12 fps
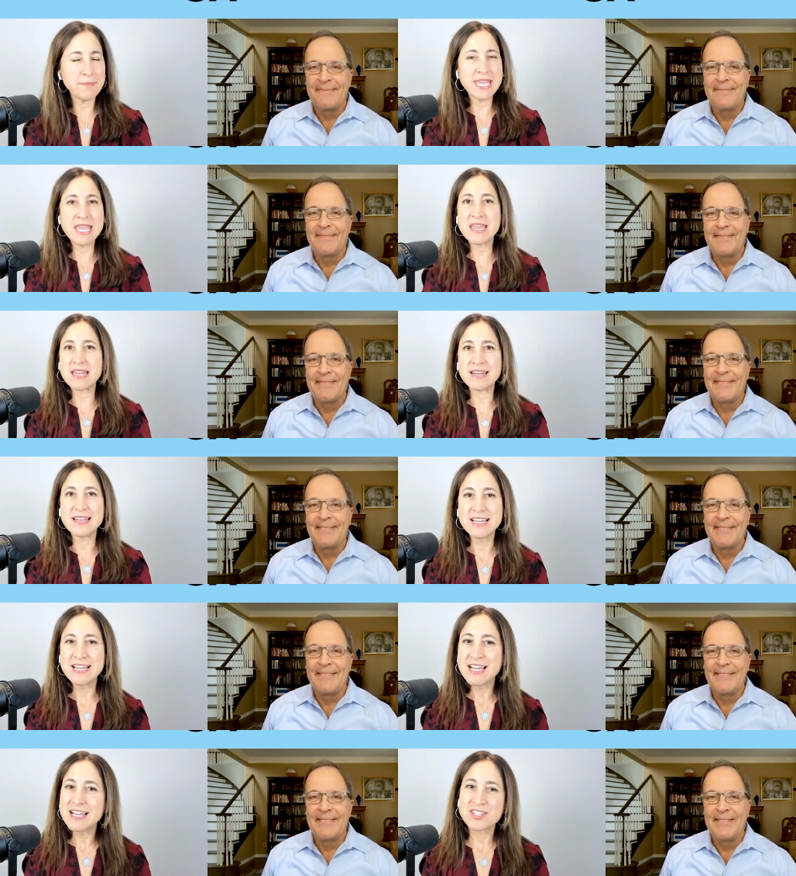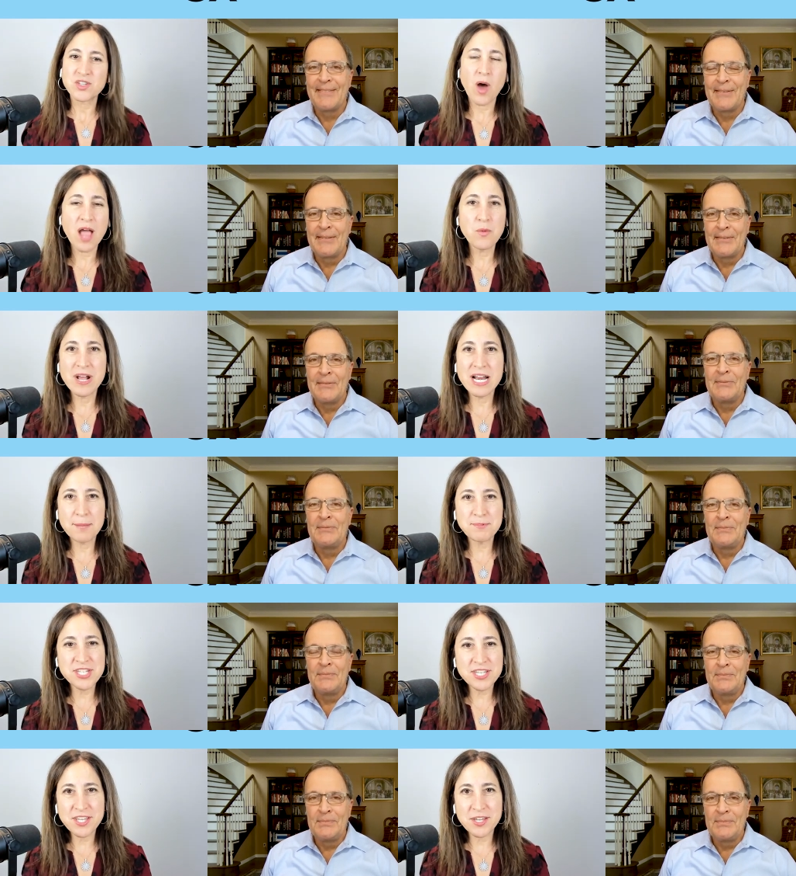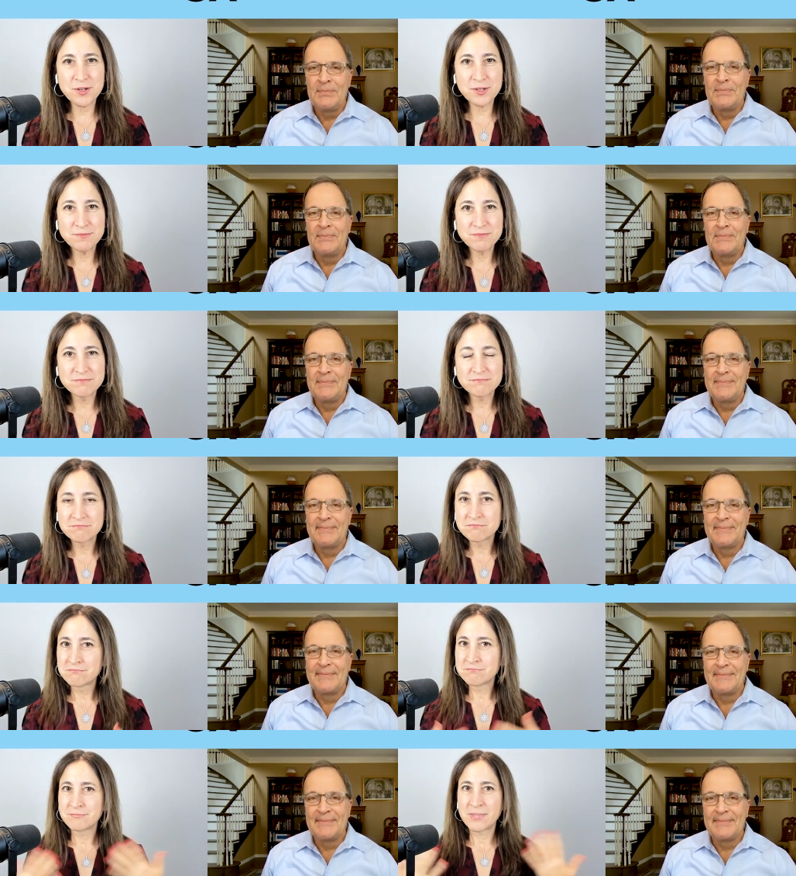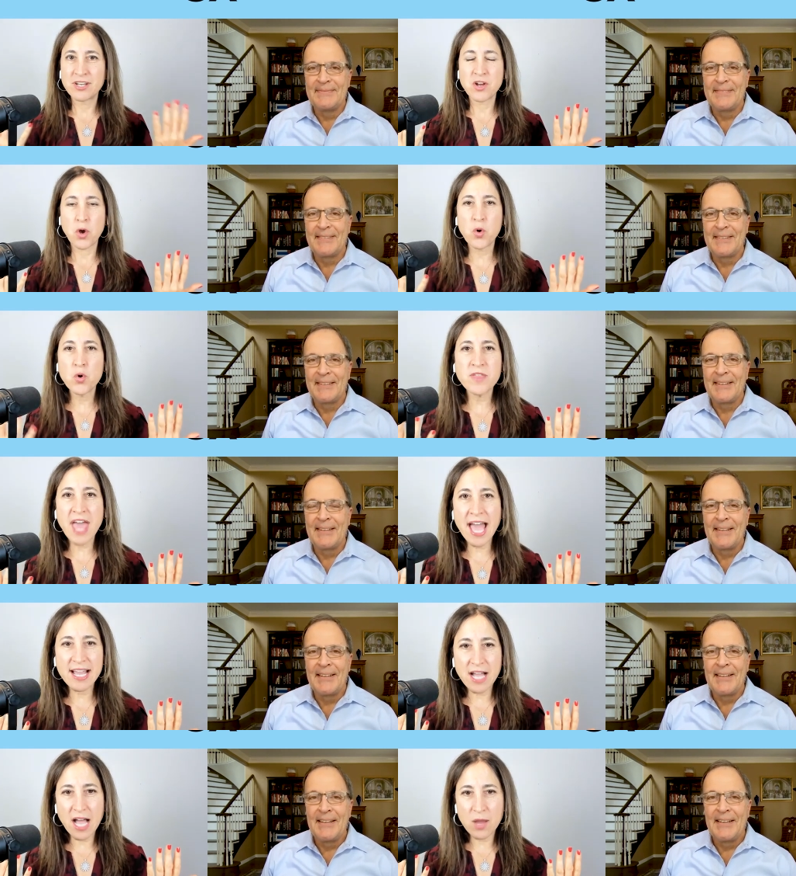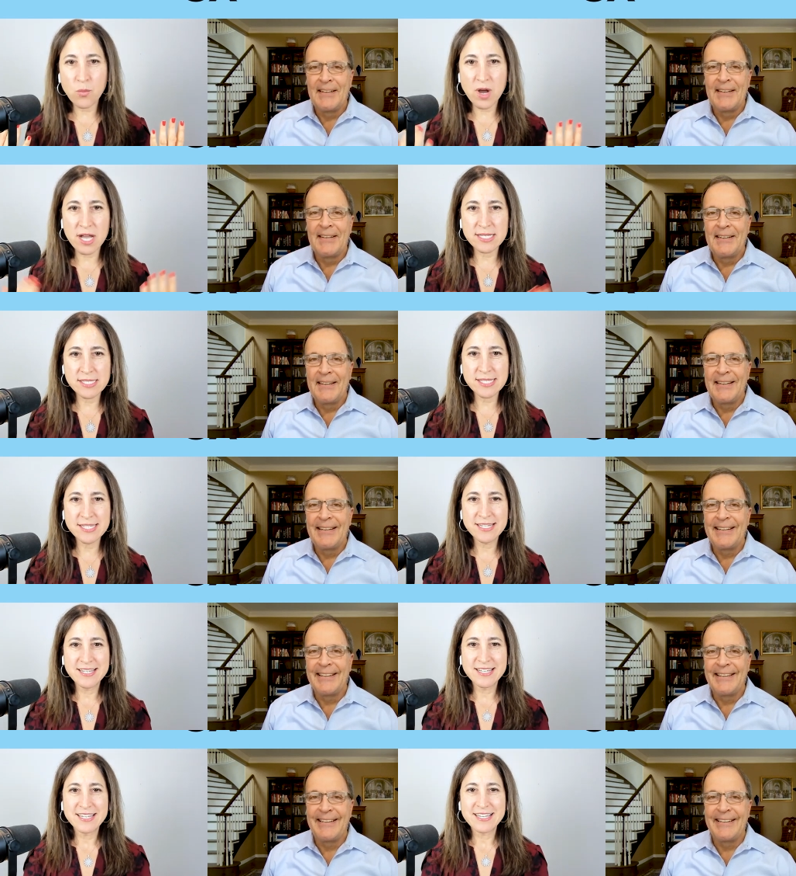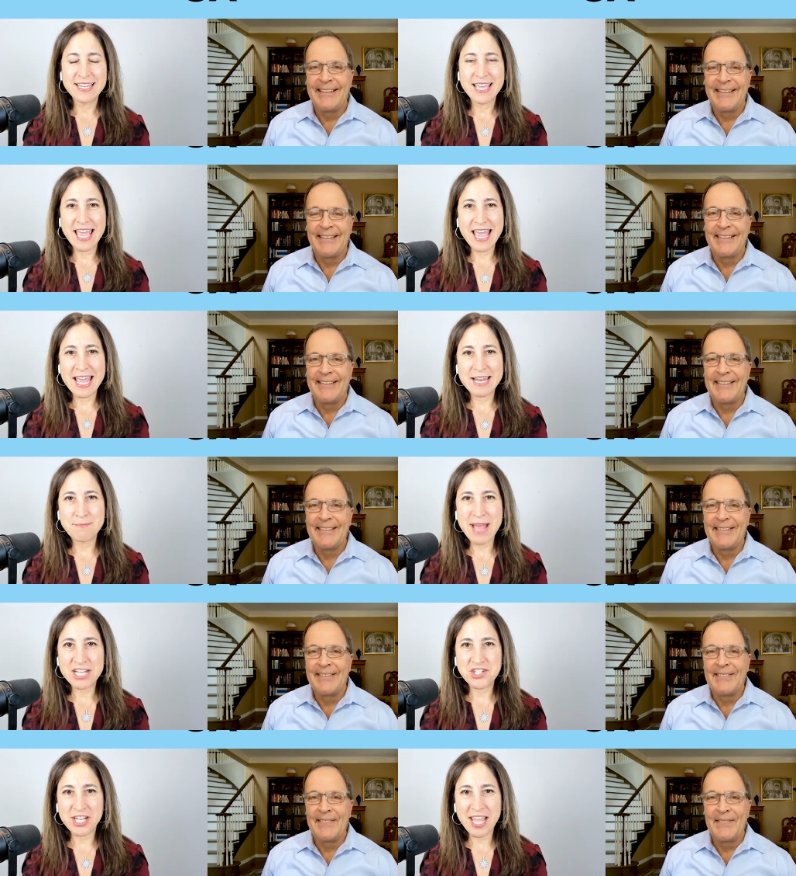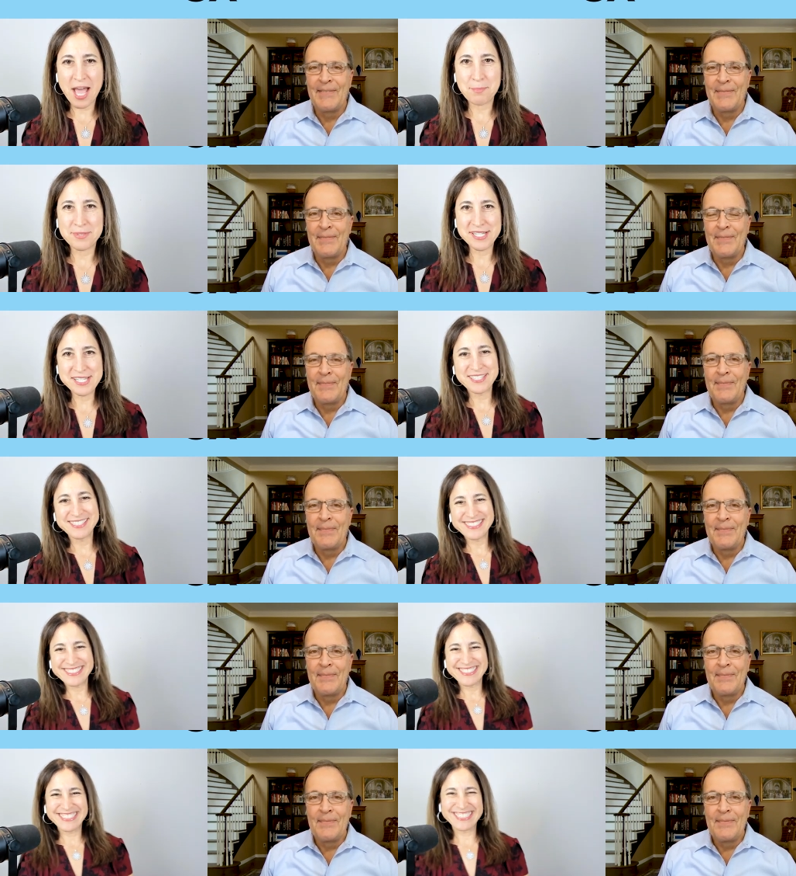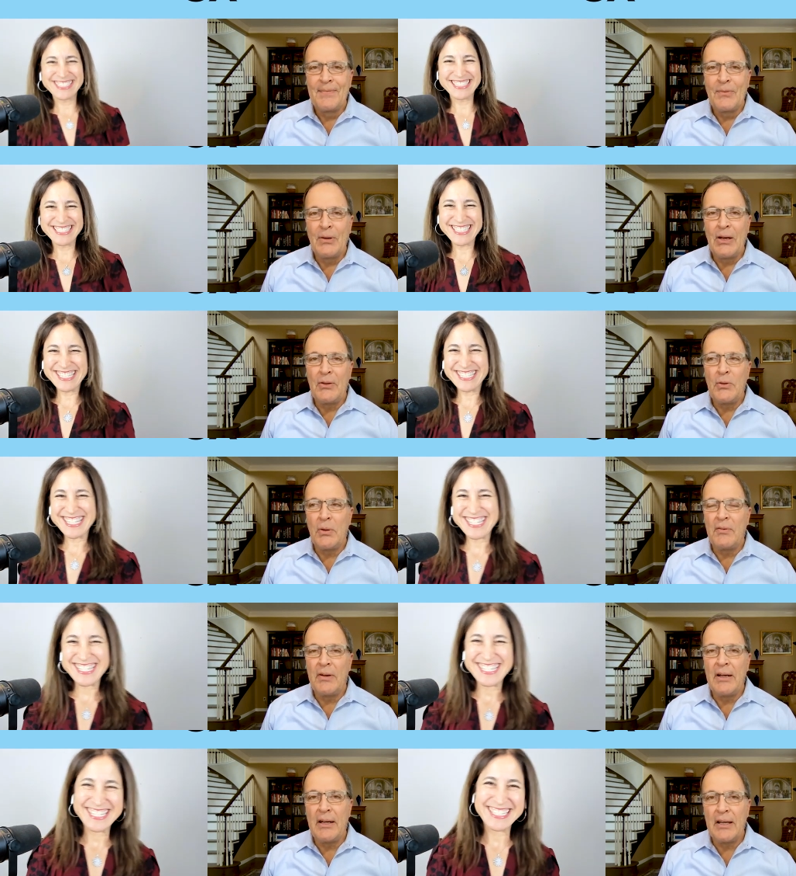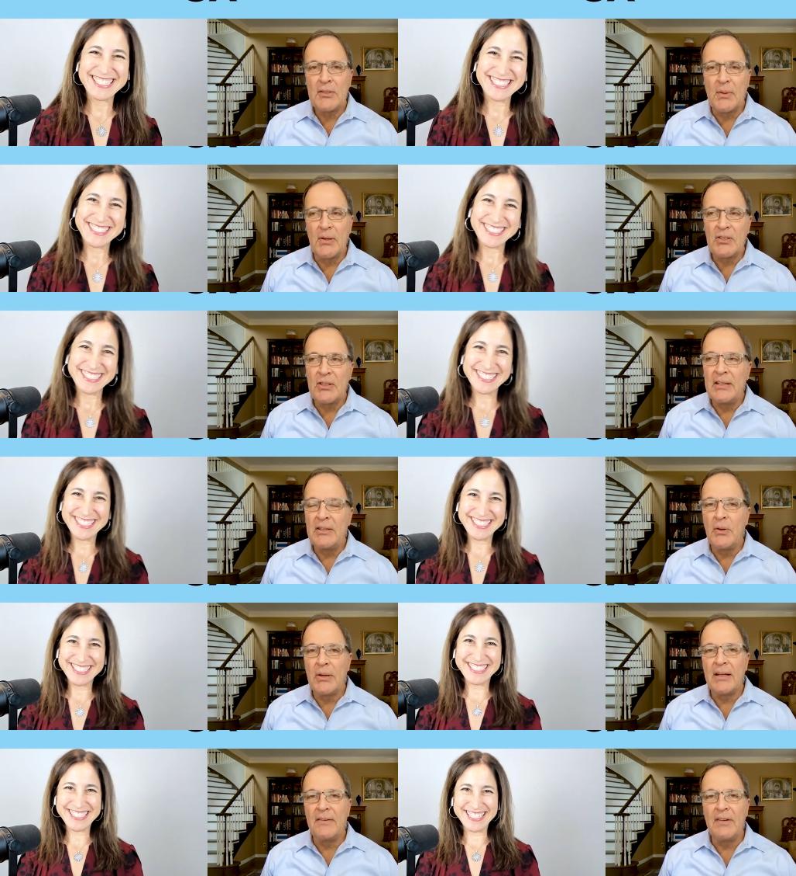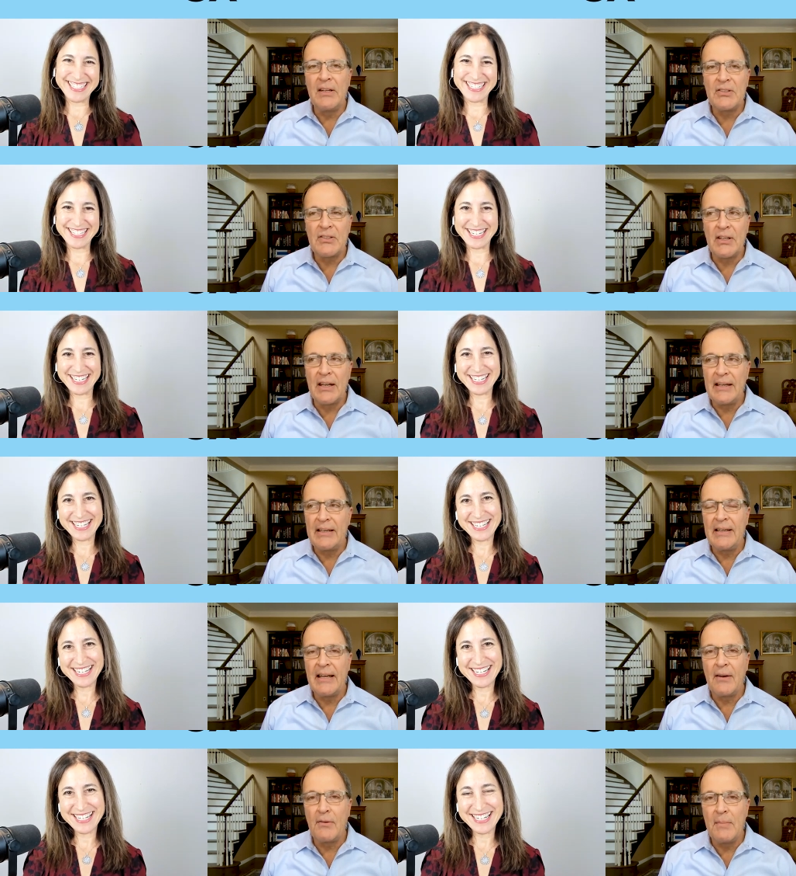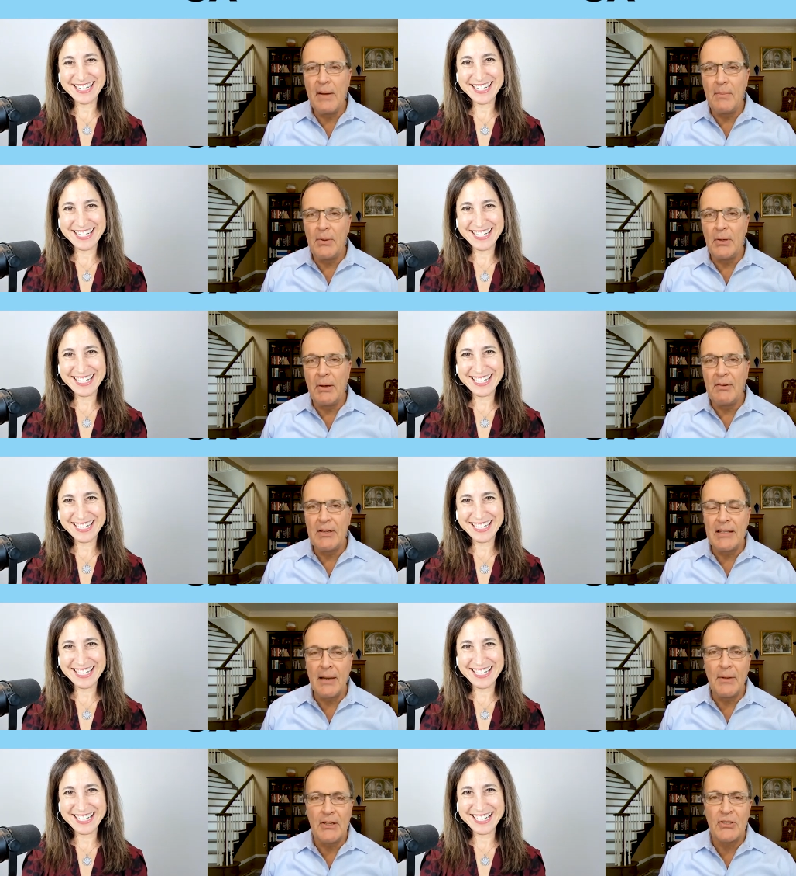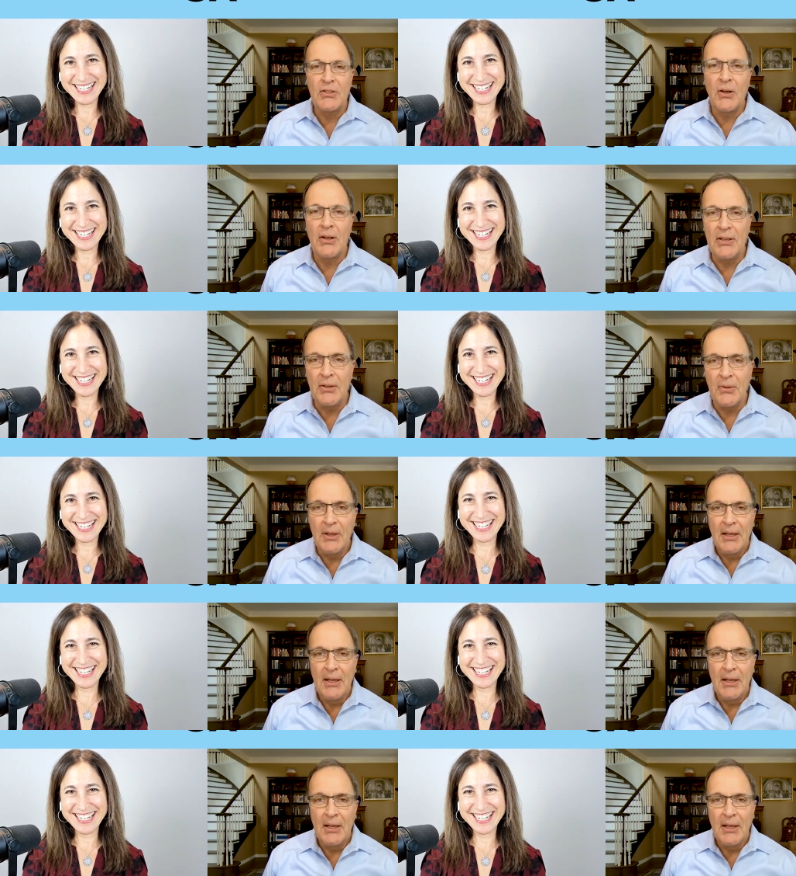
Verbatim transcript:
Speaker 1: mean? So I went up to you. You didn't know who the heck I was. And magic
Speaker 2: happened. Well, and you were a very nice person. Then you were convinced that I did not remember you every time I saw you.